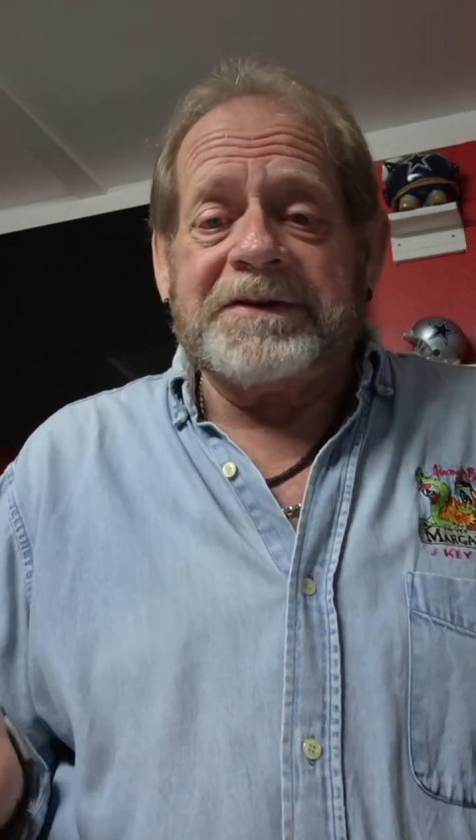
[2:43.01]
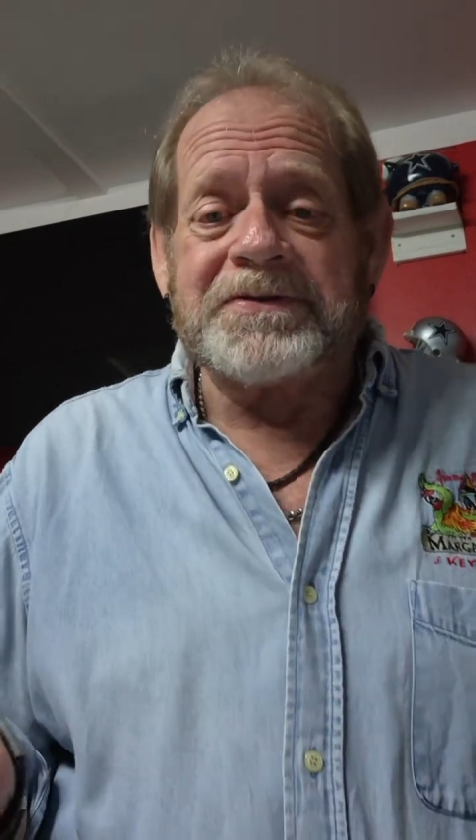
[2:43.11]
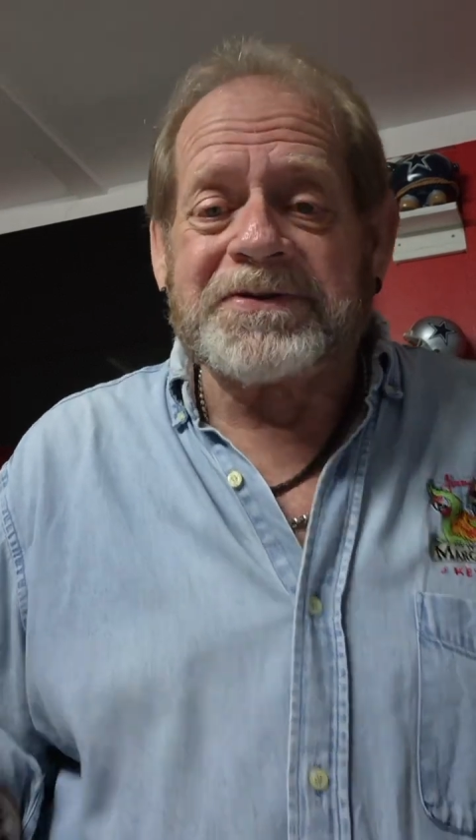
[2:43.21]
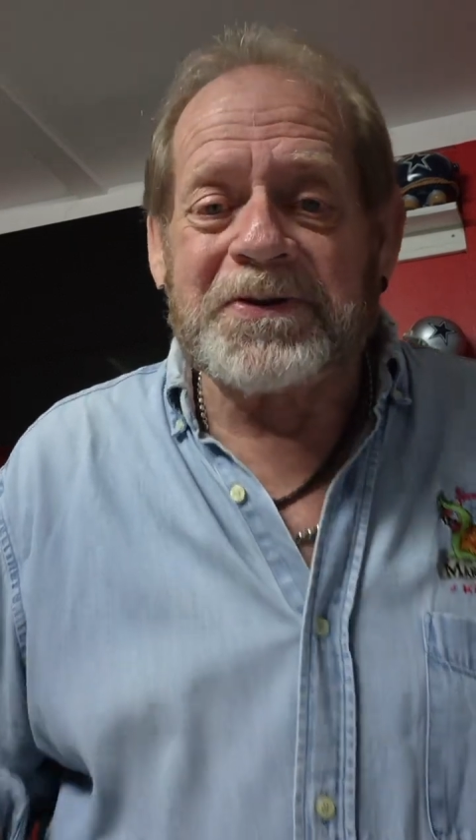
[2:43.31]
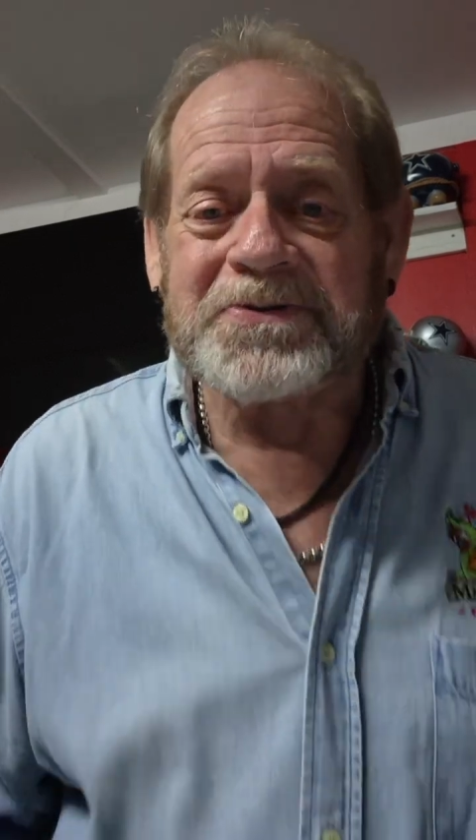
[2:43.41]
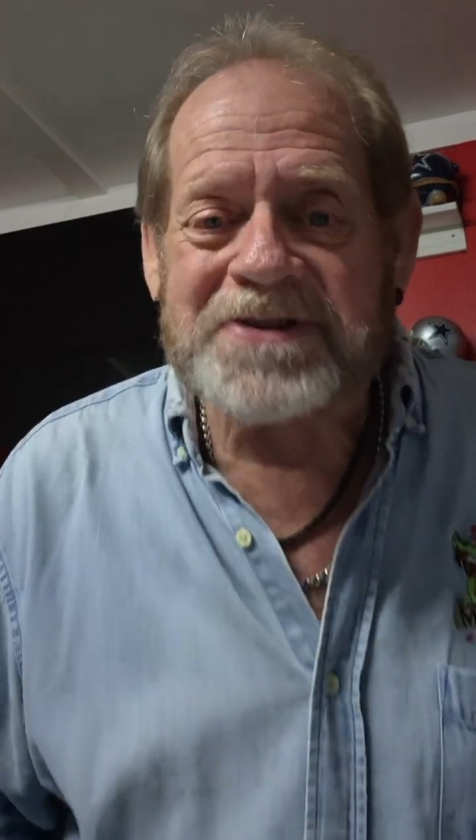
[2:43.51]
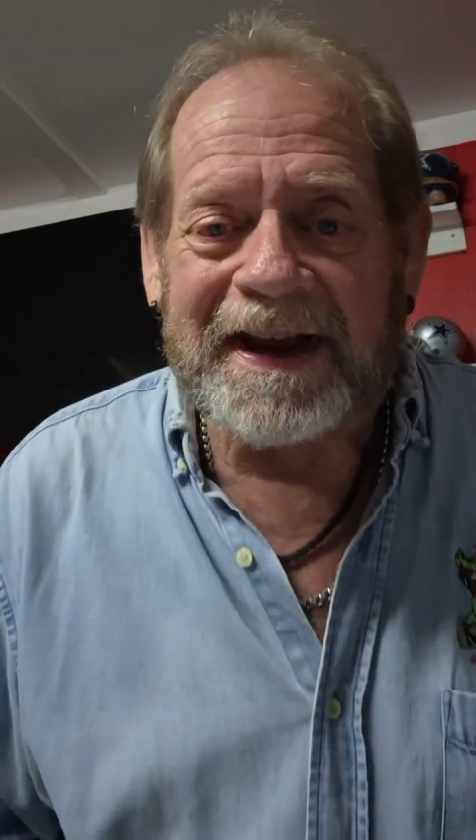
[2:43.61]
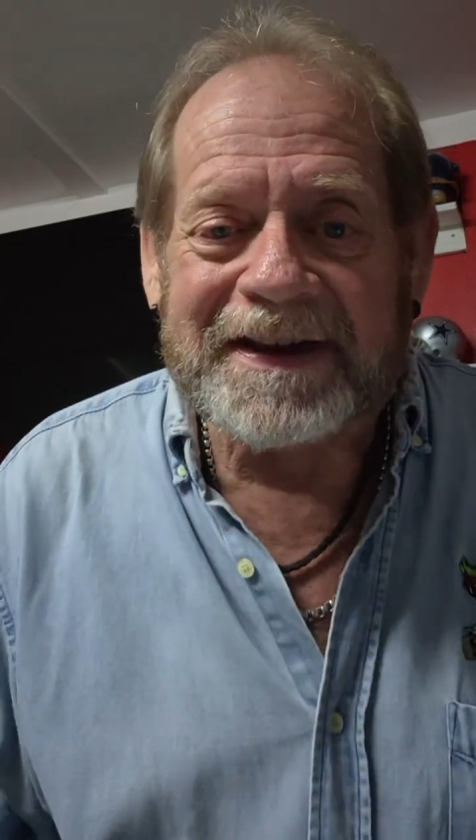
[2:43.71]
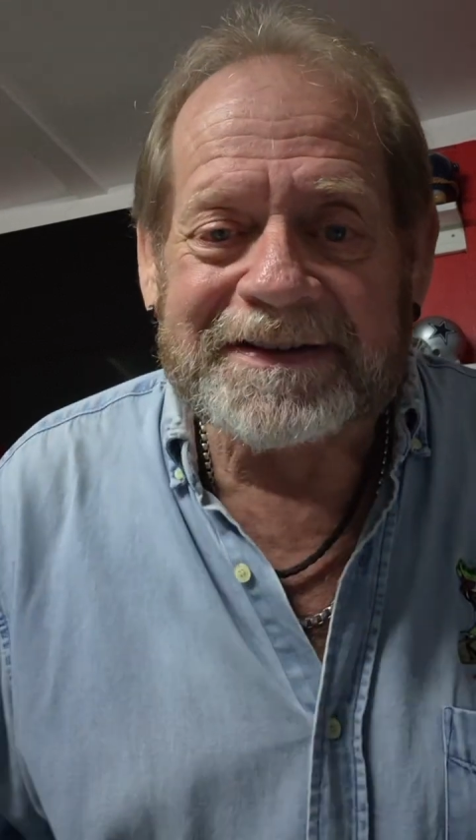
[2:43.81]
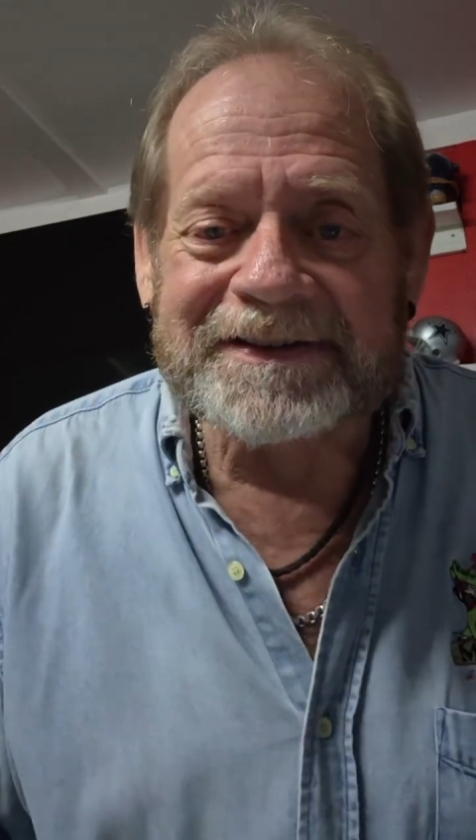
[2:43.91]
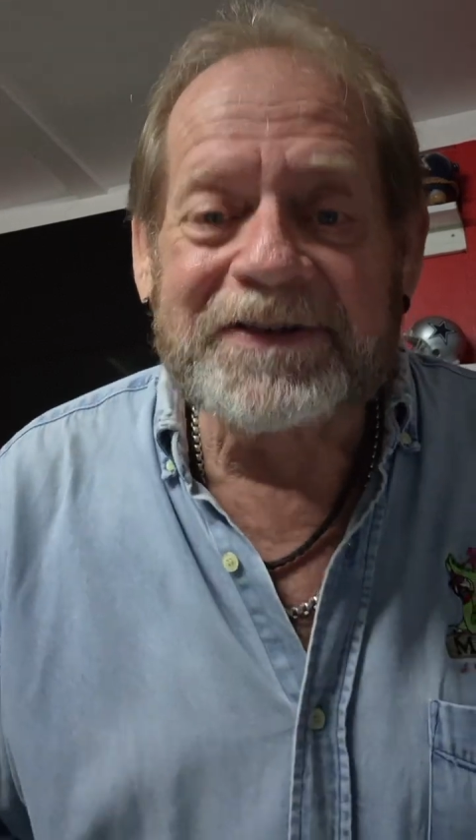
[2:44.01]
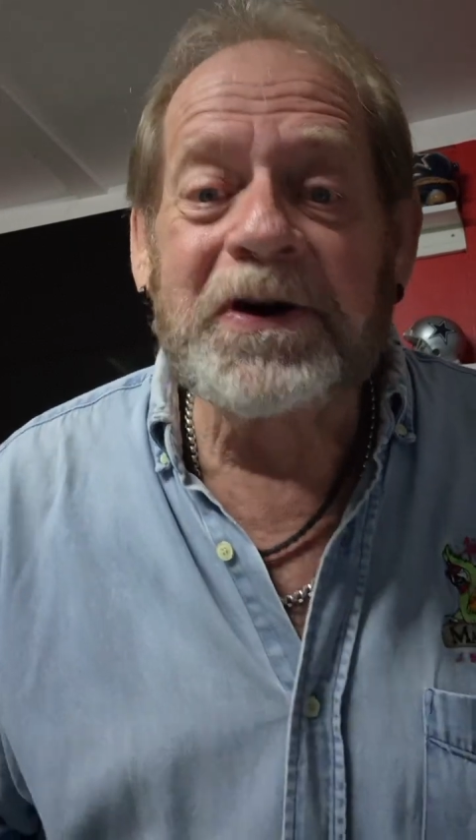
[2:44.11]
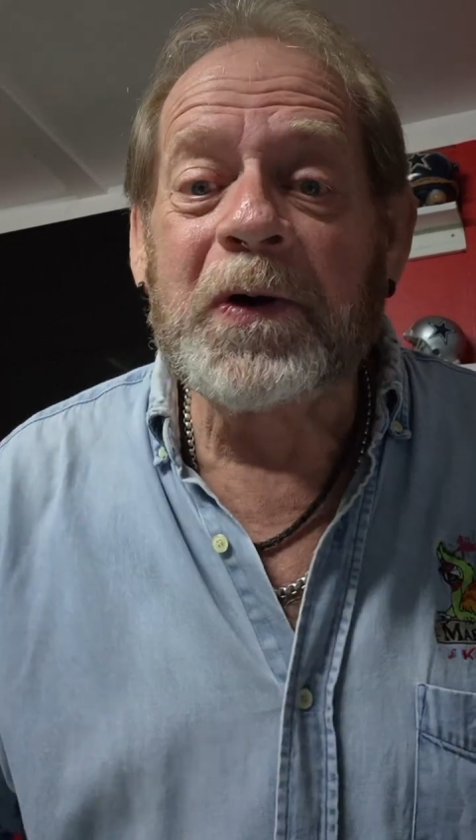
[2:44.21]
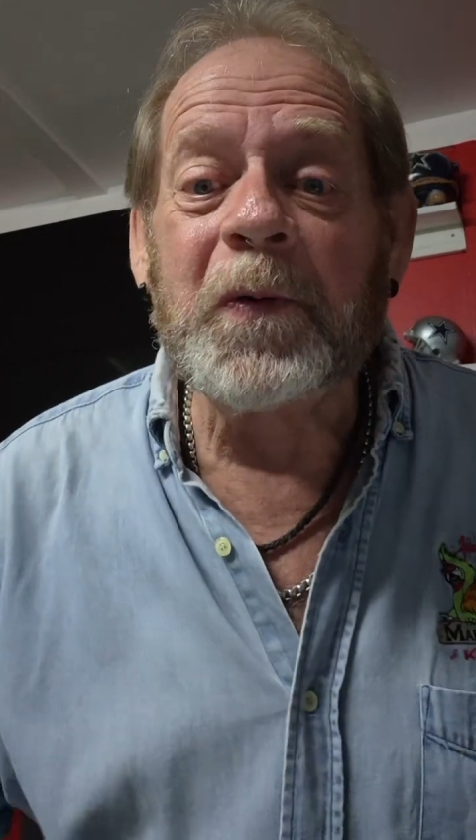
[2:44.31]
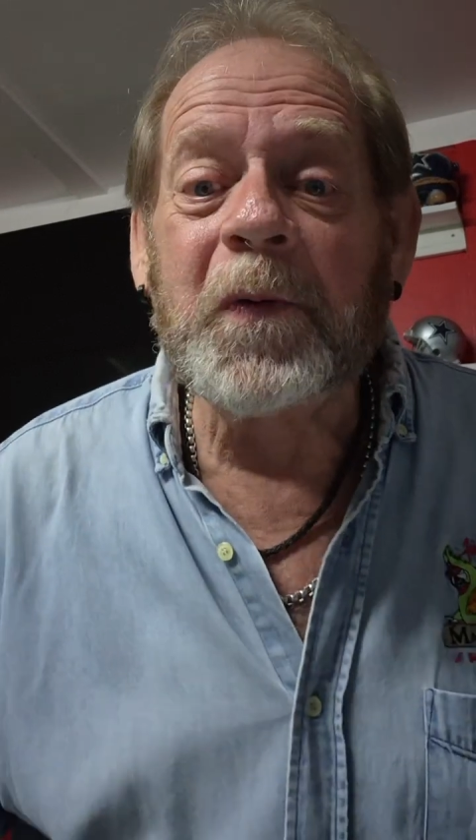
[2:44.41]
there's no chance,
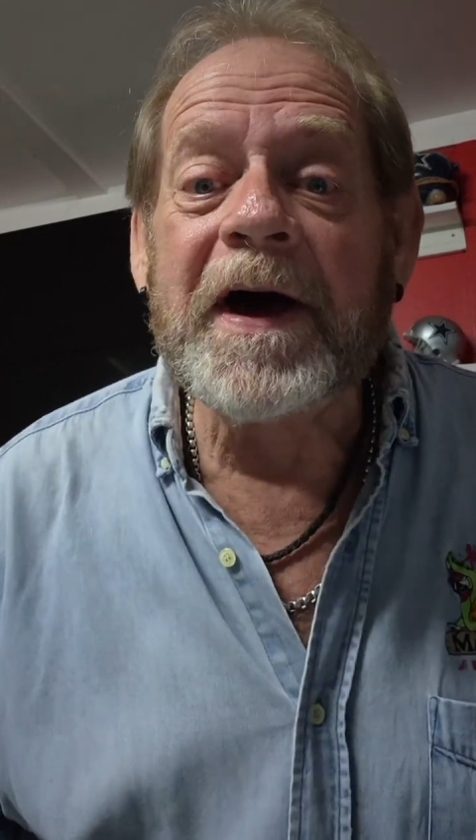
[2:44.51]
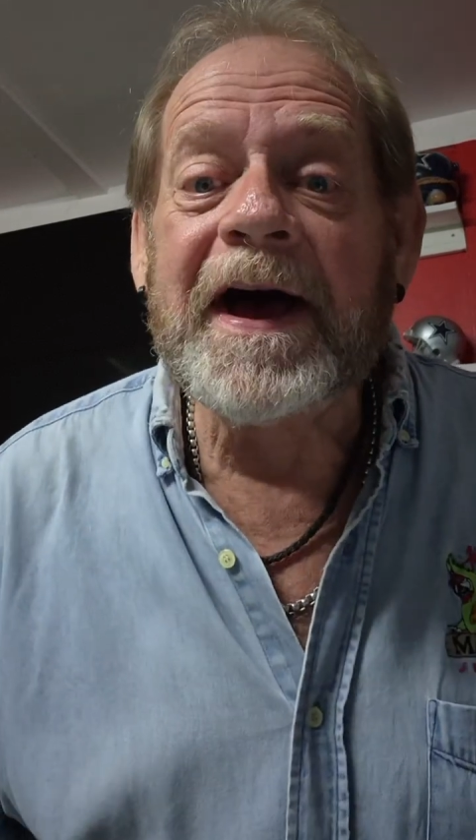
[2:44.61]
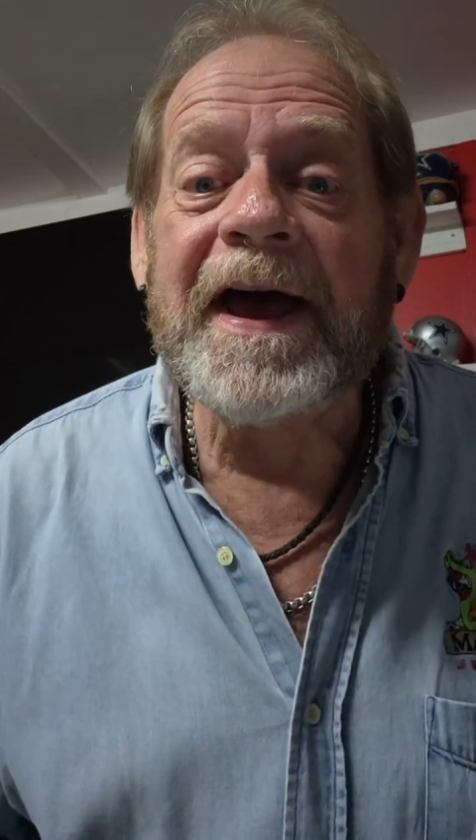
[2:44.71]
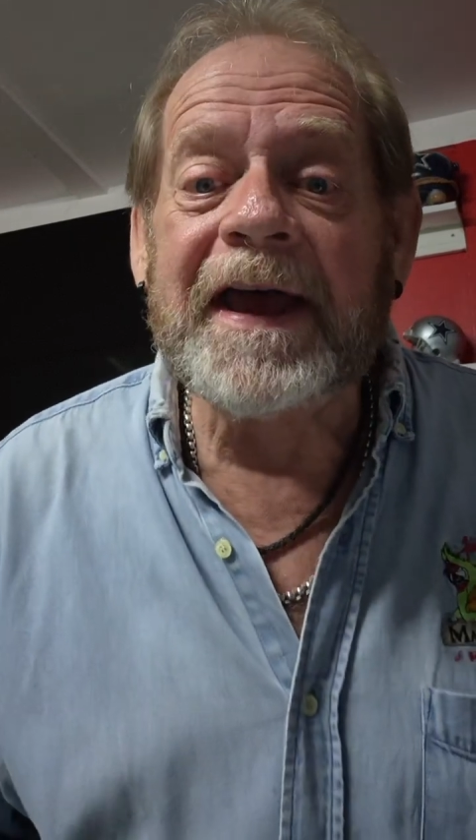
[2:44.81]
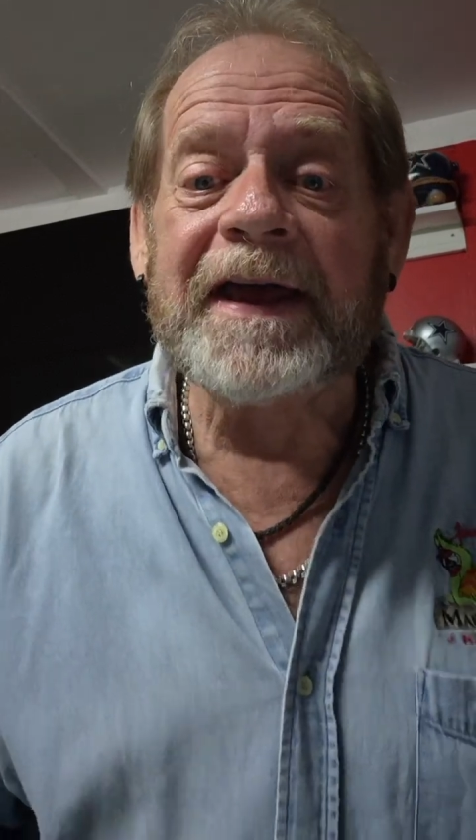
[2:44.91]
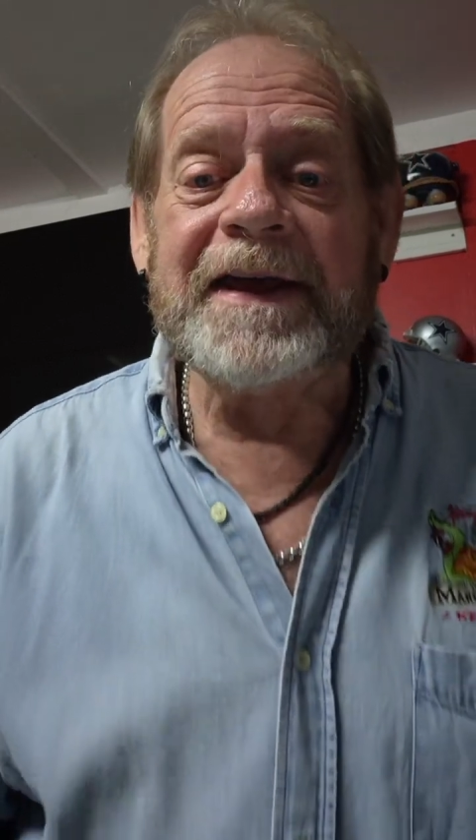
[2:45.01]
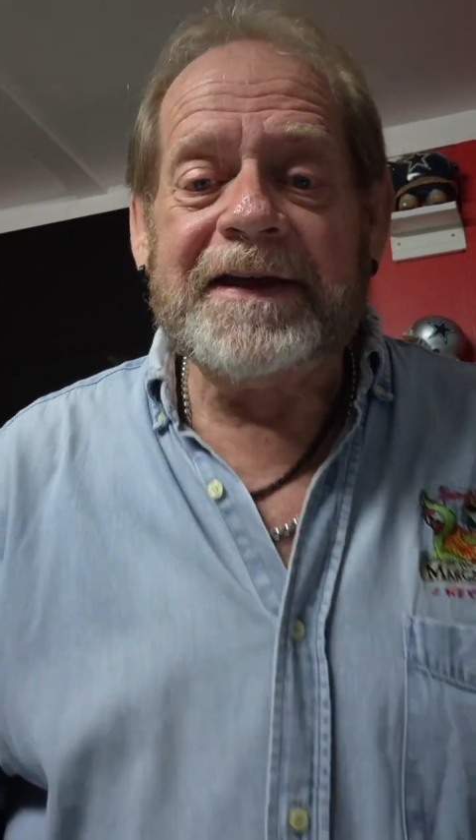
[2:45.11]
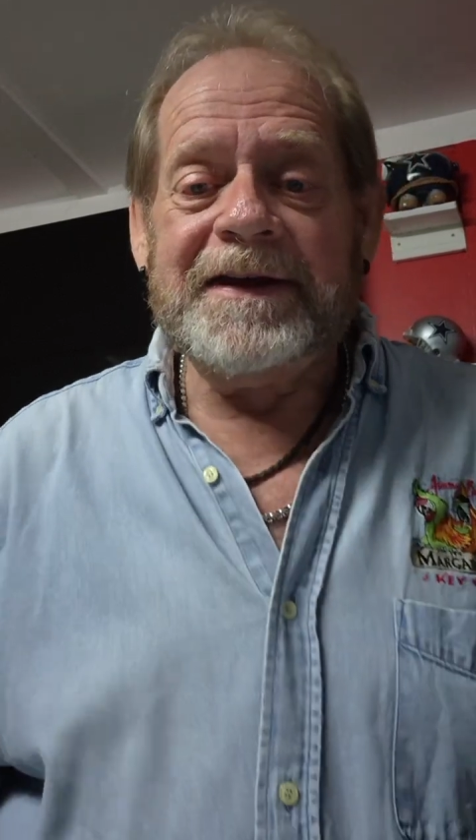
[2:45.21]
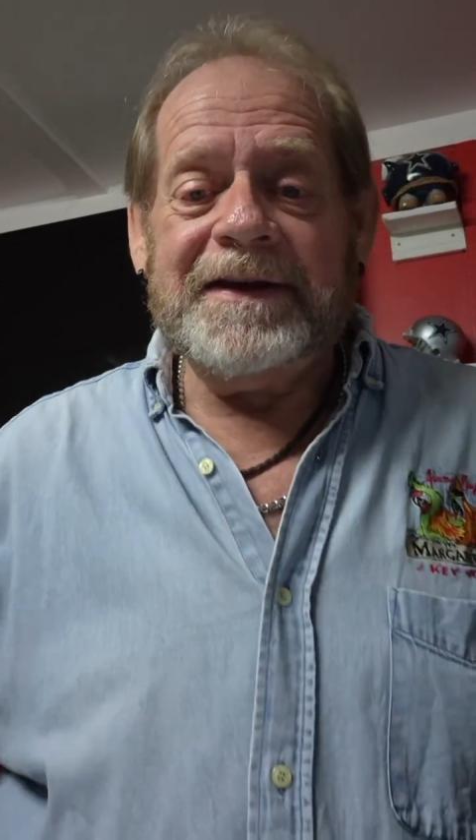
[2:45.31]
no way.